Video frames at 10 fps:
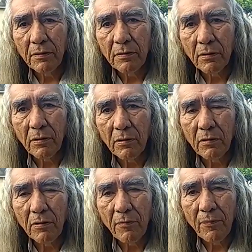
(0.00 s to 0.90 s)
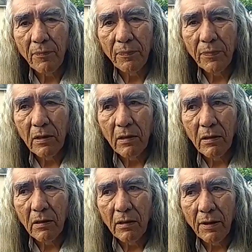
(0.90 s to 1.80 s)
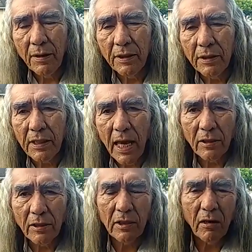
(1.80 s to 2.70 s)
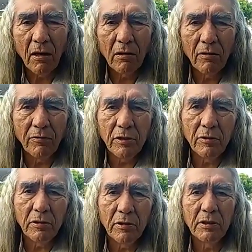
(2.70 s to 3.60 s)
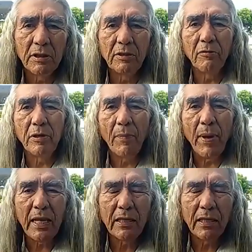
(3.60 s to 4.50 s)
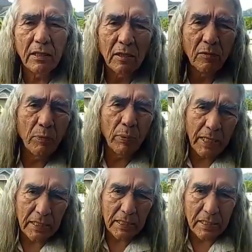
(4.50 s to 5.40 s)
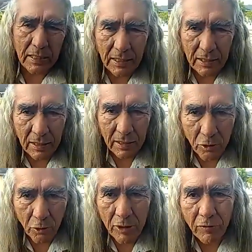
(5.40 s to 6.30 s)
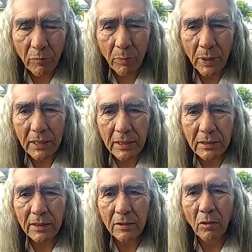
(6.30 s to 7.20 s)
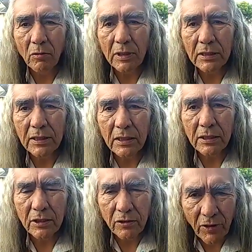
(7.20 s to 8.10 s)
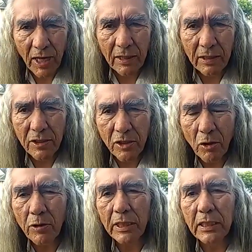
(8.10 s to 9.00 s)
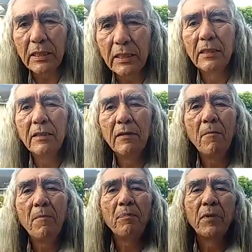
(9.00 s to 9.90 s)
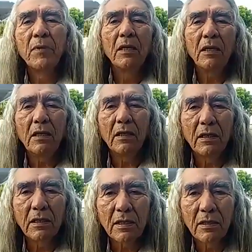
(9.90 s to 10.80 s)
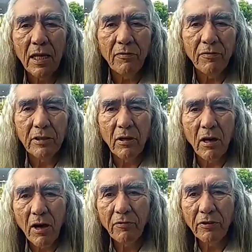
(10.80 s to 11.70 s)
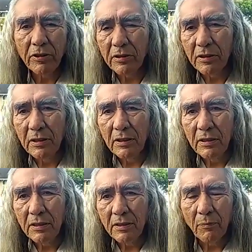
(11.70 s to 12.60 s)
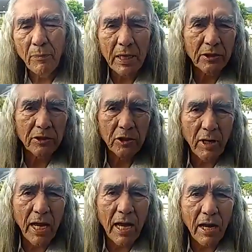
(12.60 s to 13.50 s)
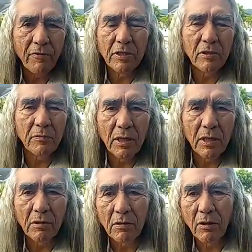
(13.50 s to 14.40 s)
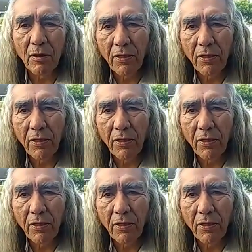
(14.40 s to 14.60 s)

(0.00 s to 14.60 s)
So I just ask that all of you, remain in a good place, in a joyful place, like Goldie says. Just find the joy in this life and offer the best you have to the Mother Earth.